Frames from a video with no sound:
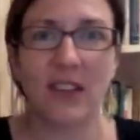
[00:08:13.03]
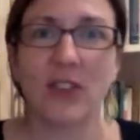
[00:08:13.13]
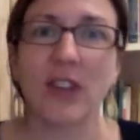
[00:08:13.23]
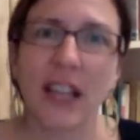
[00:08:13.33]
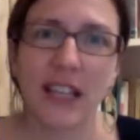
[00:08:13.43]

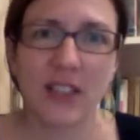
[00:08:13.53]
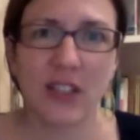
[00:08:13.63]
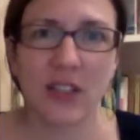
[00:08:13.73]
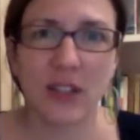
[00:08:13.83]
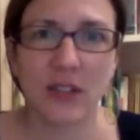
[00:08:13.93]
turn it
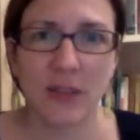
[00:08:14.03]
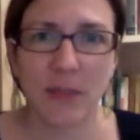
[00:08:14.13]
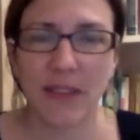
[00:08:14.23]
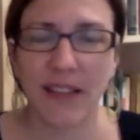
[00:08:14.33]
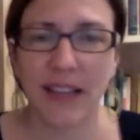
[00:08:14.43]
into
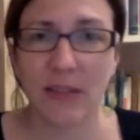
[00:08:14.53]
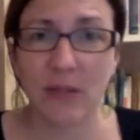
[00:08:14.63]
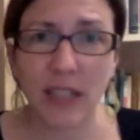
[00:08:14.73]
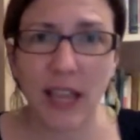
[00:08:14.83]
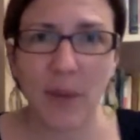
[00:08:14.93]
something that can
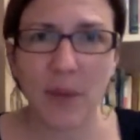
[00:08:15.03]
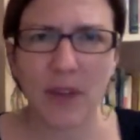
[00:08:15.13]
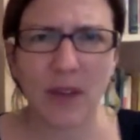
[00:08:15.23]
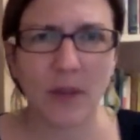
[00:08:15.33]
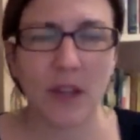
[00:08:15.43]
really help
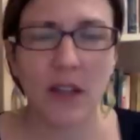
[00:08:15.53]
you